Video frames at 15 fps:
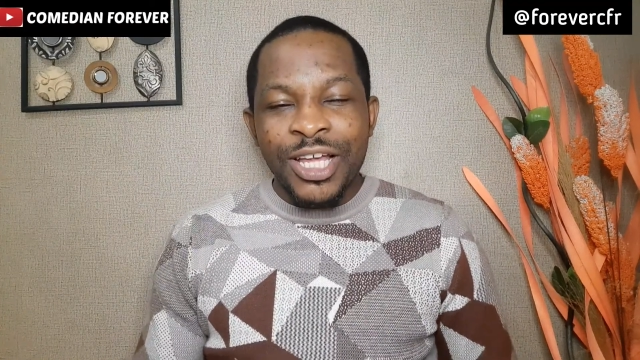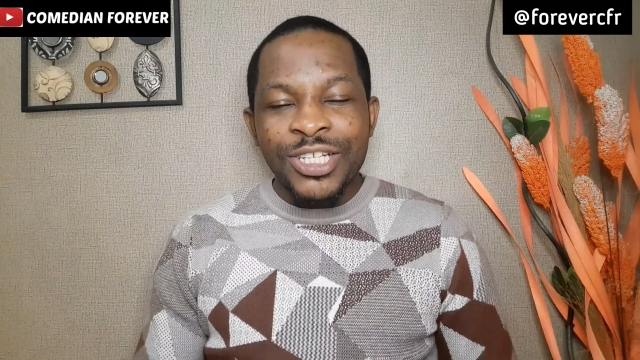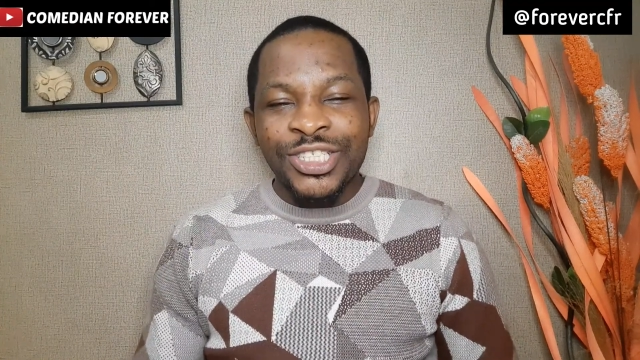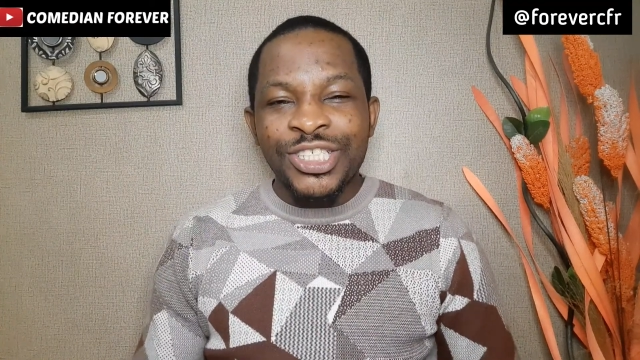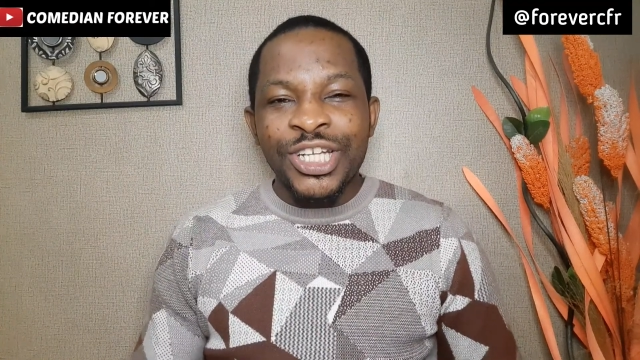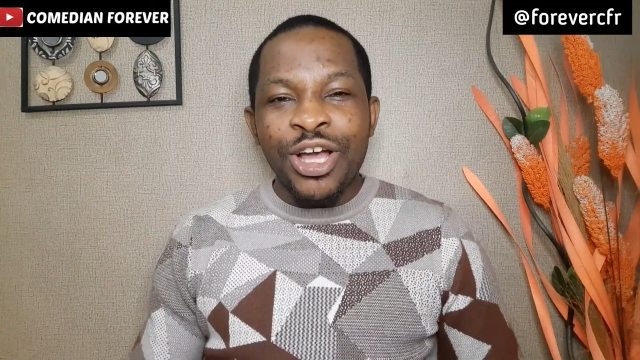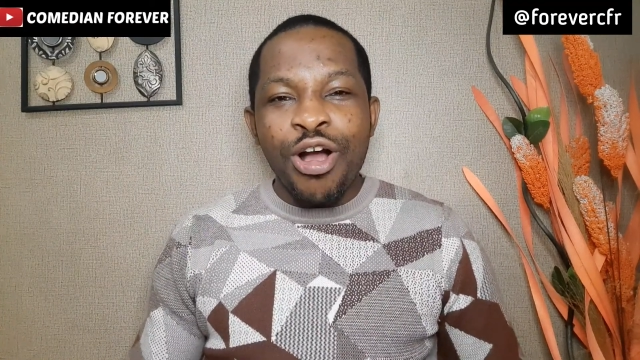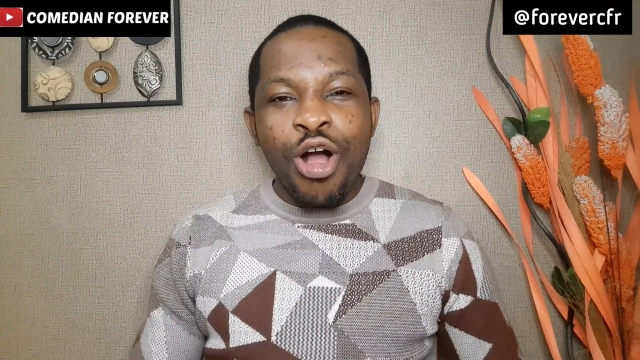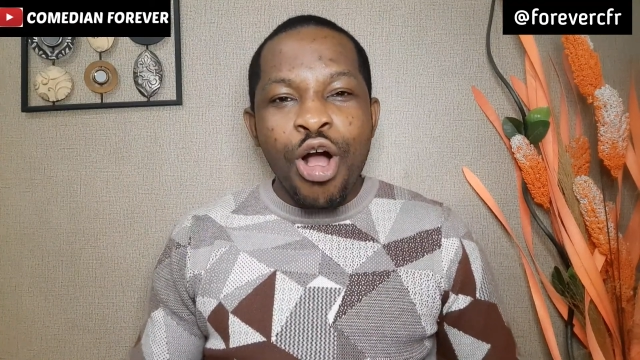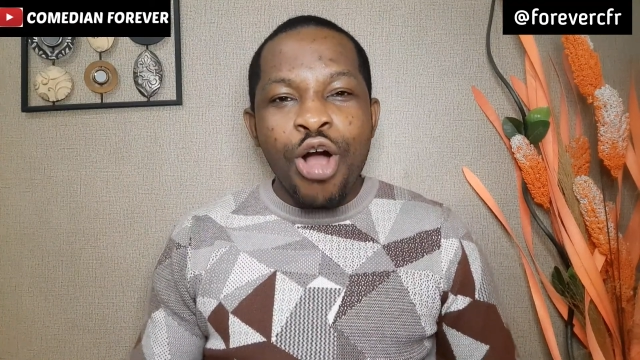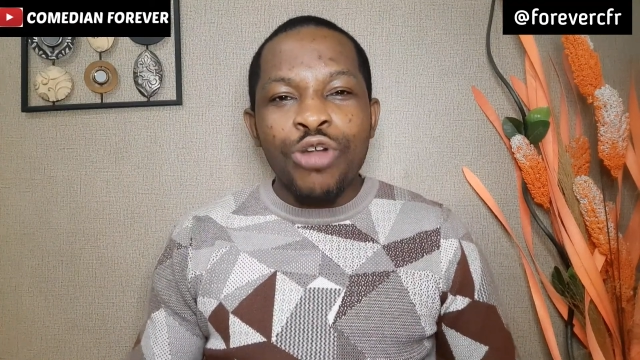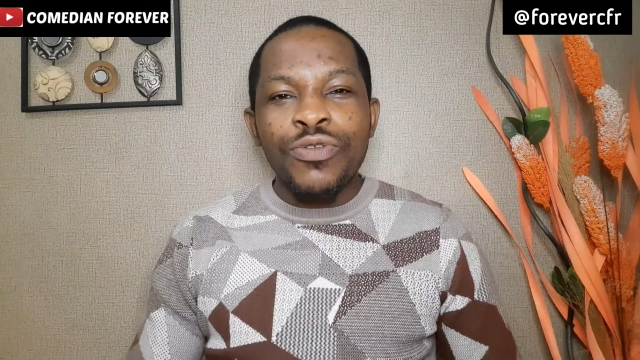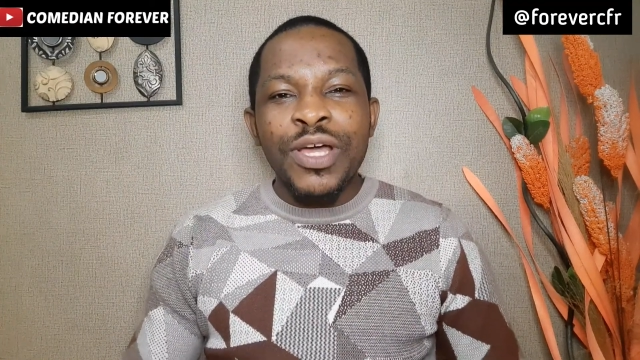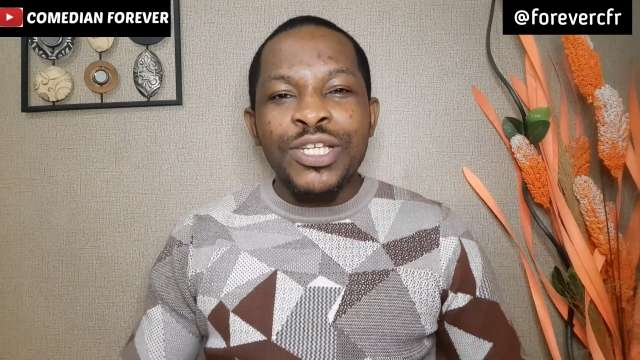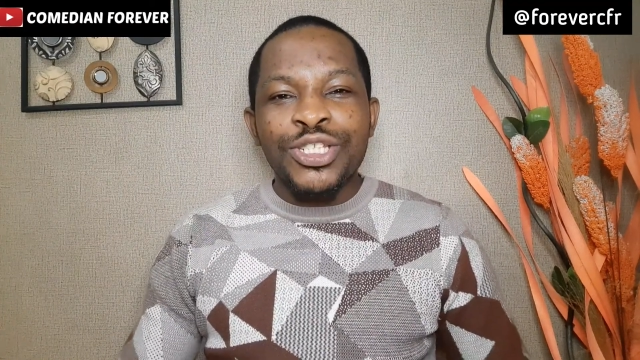She
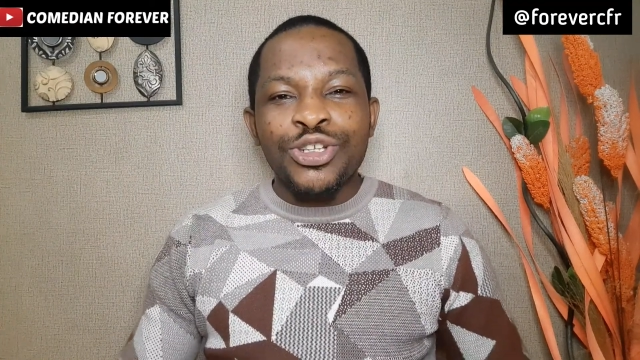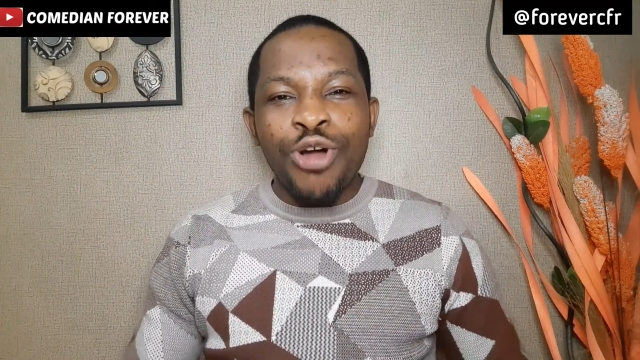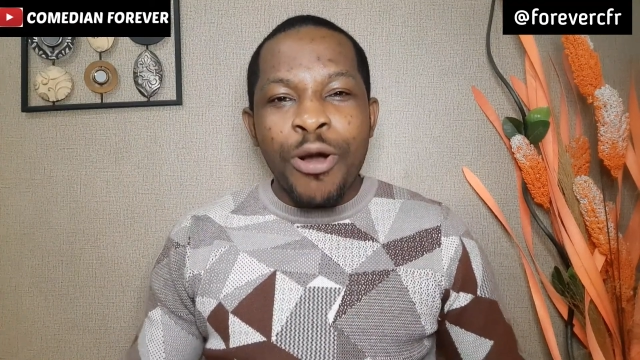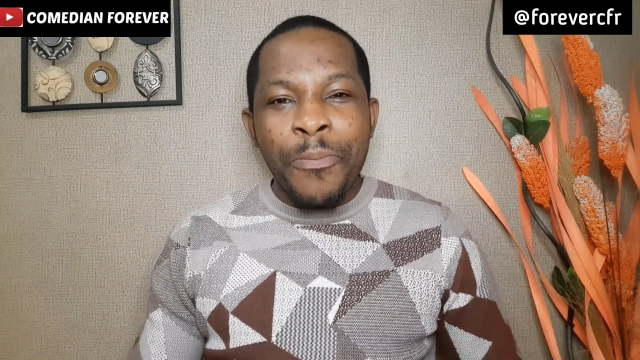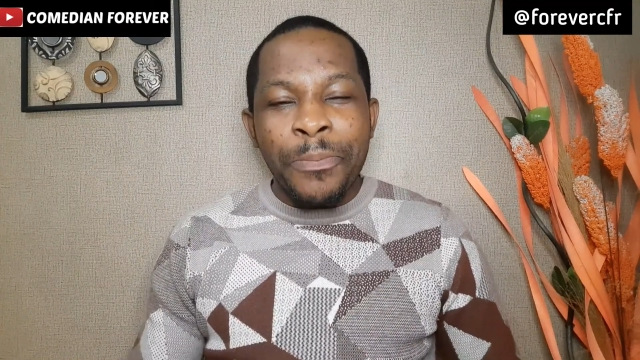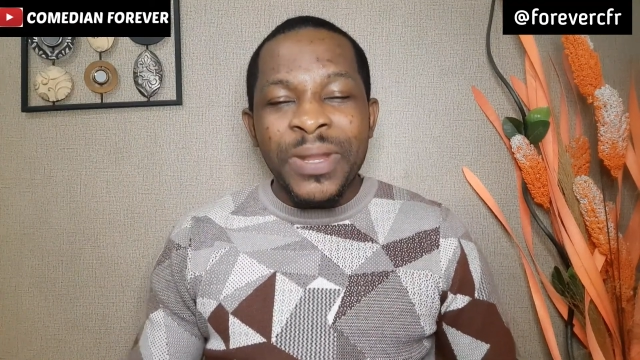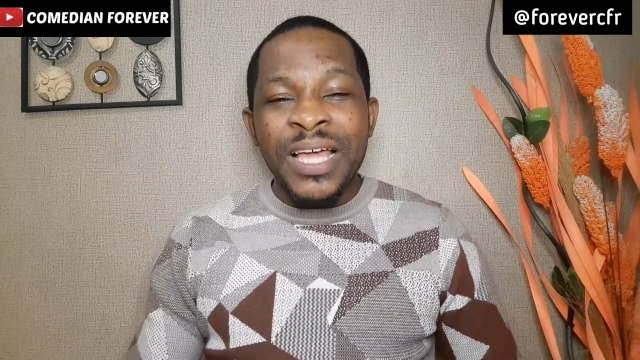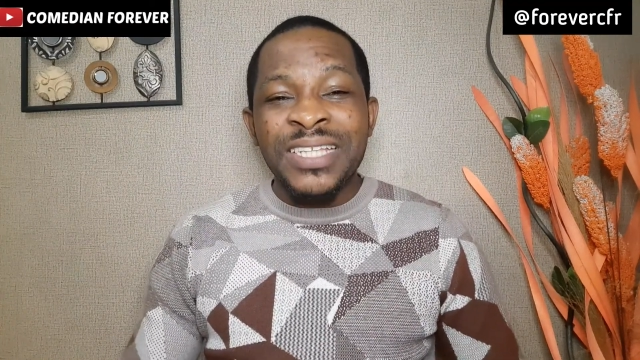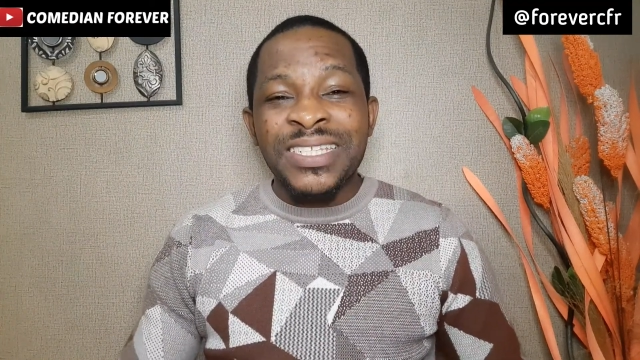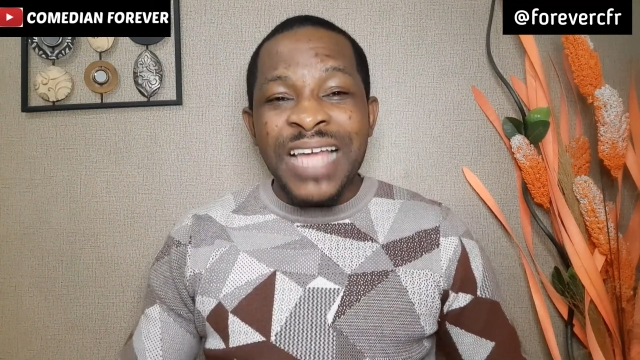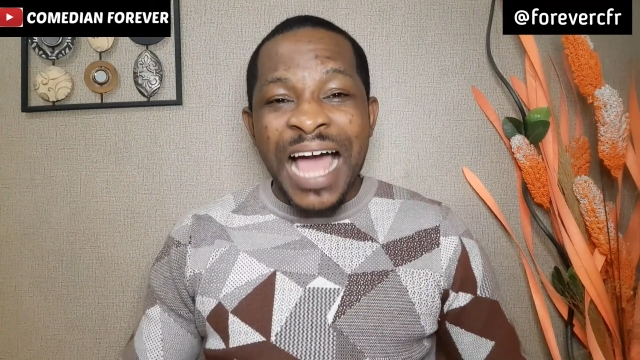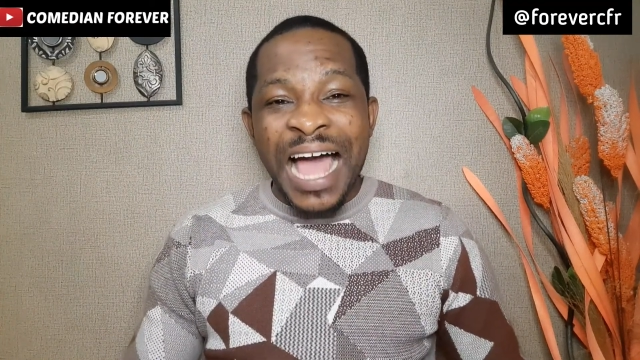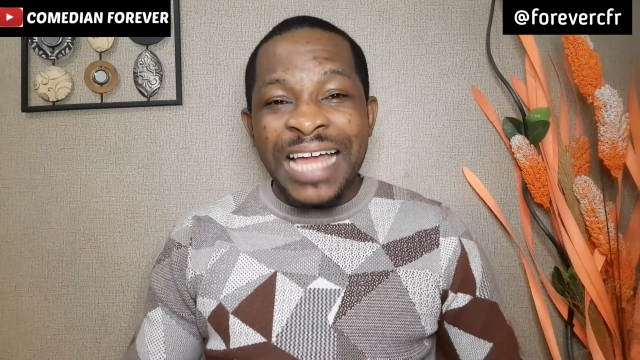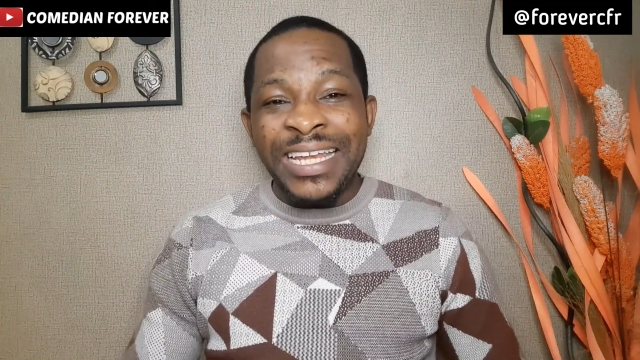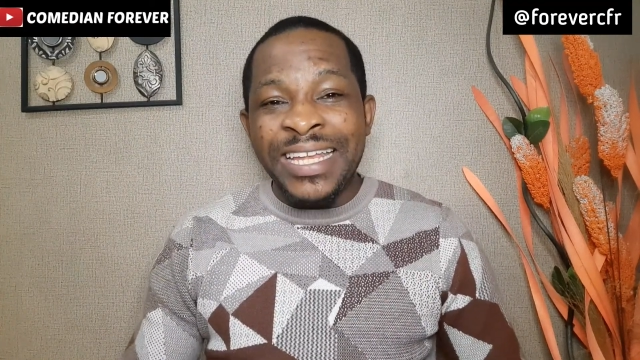always complains
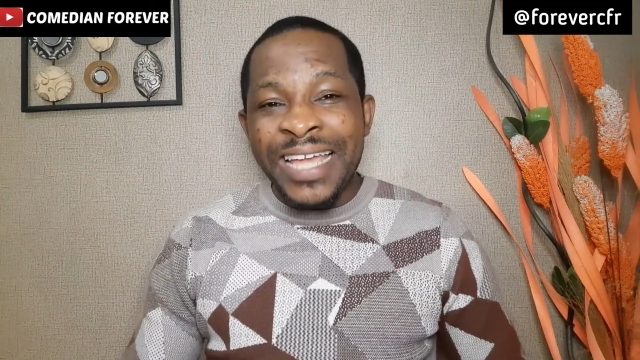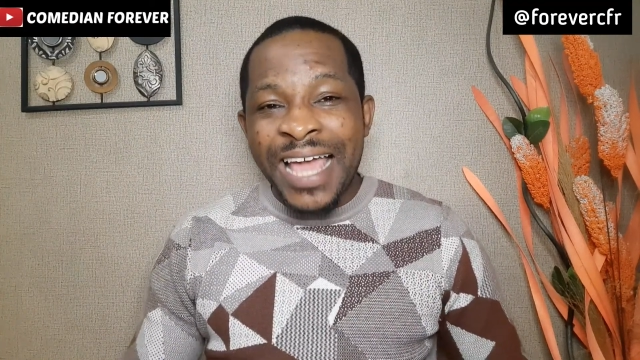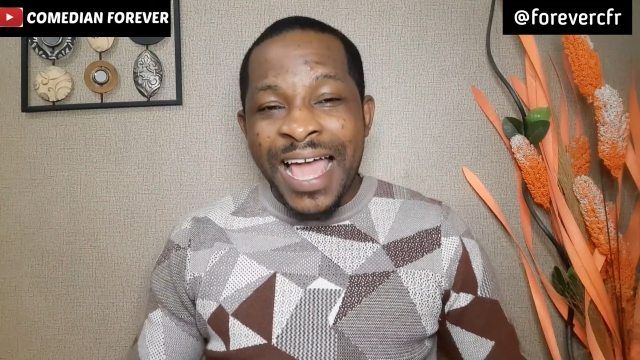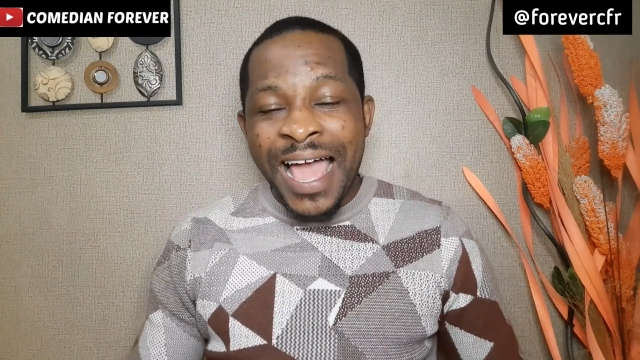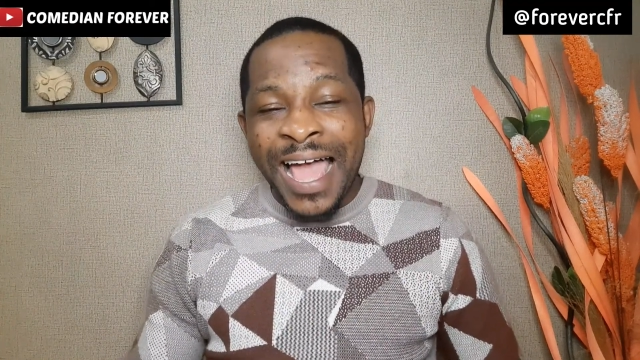at the